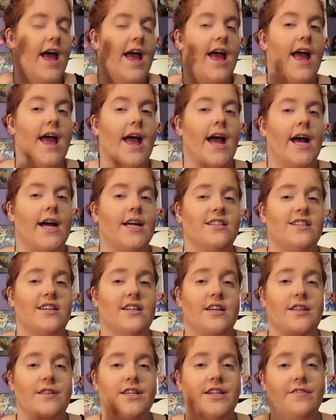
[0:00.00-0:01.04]
And
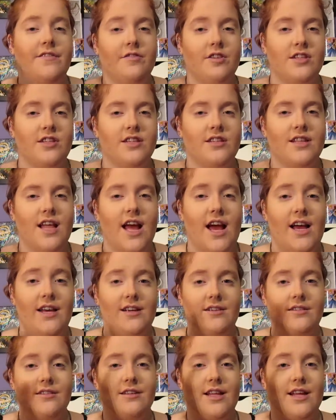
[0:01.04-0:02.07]
the difference is
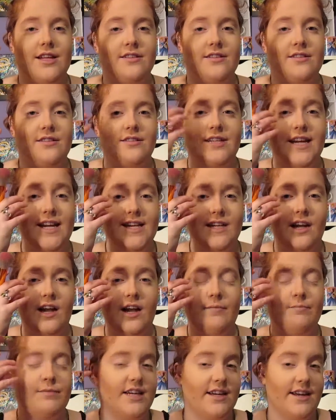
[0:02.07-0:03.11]
that's
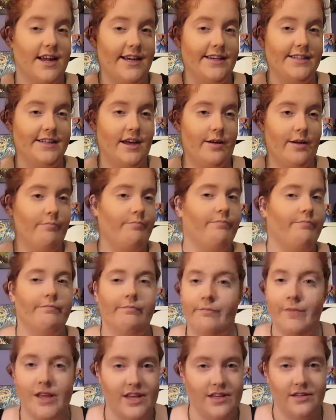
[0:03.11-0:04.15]
daytime to nighttime
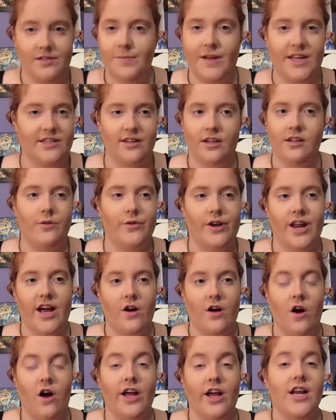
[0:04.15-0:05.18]
is basically what I
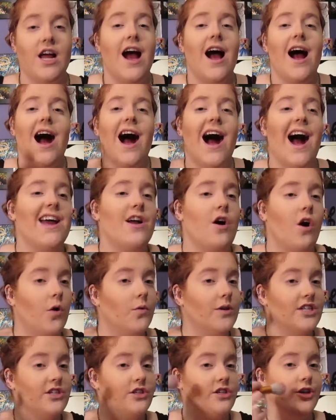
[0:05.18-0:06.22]
call it. I
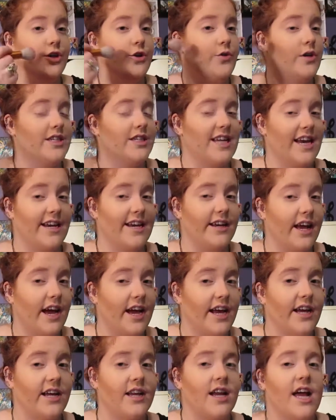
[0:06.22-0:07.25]
always do day to
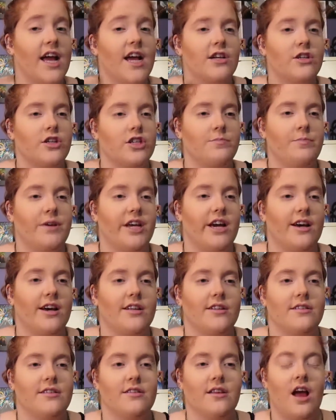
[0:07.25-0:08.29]
night just
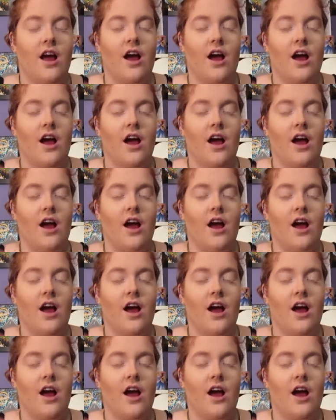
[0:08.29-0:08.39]
because